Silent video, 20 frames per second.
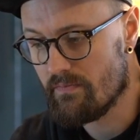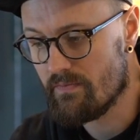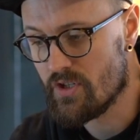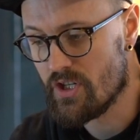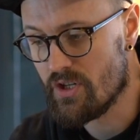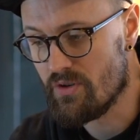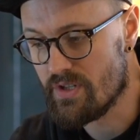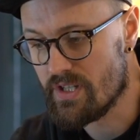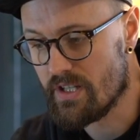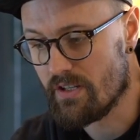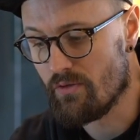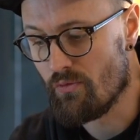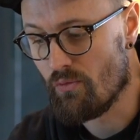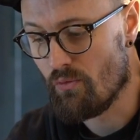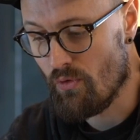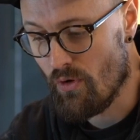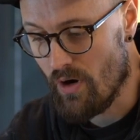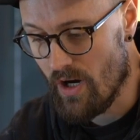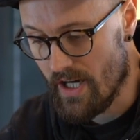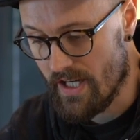choosing the
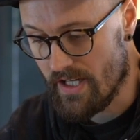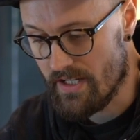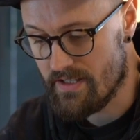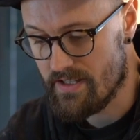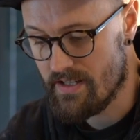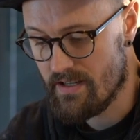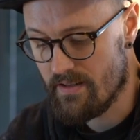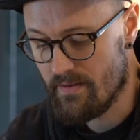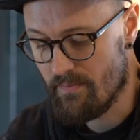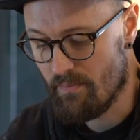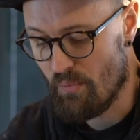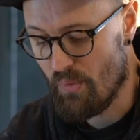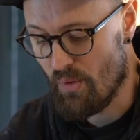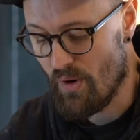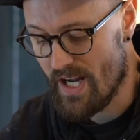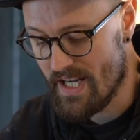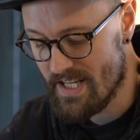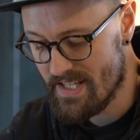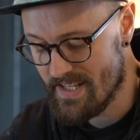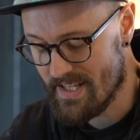right
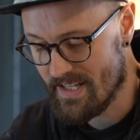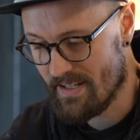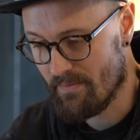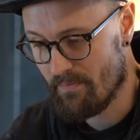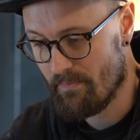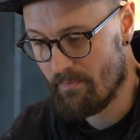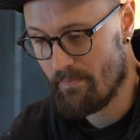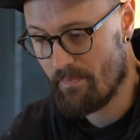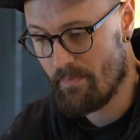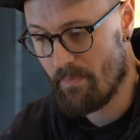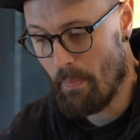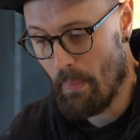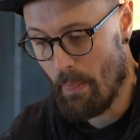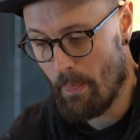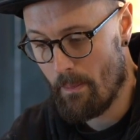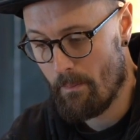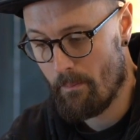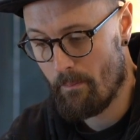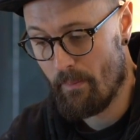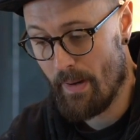bracing
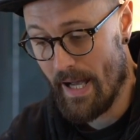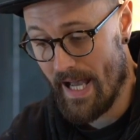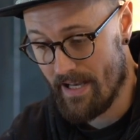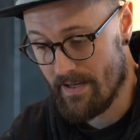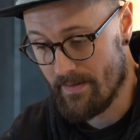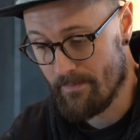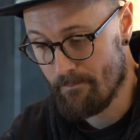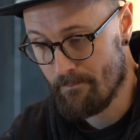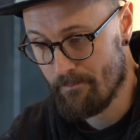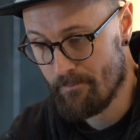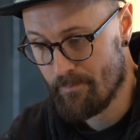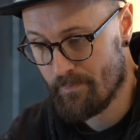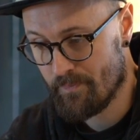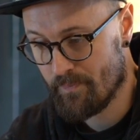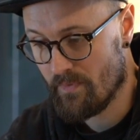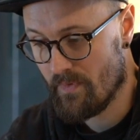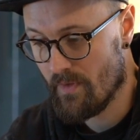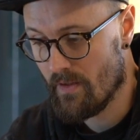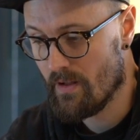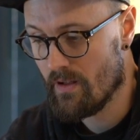pattern,
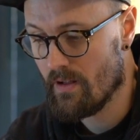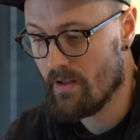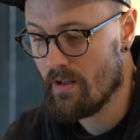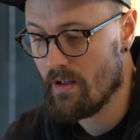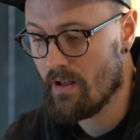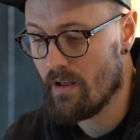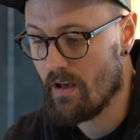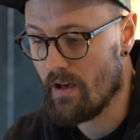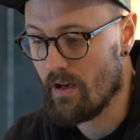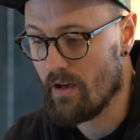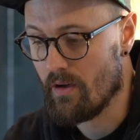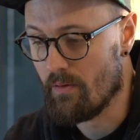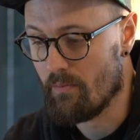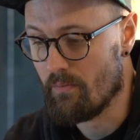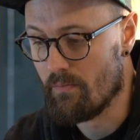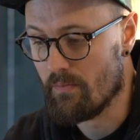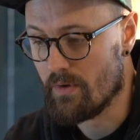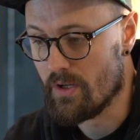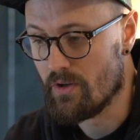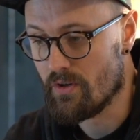
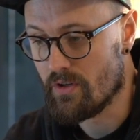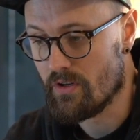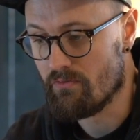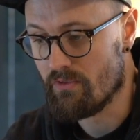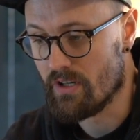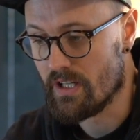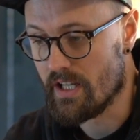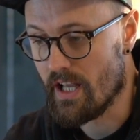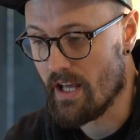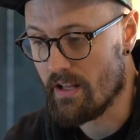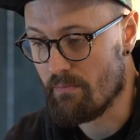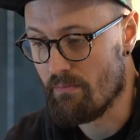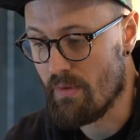you can really get the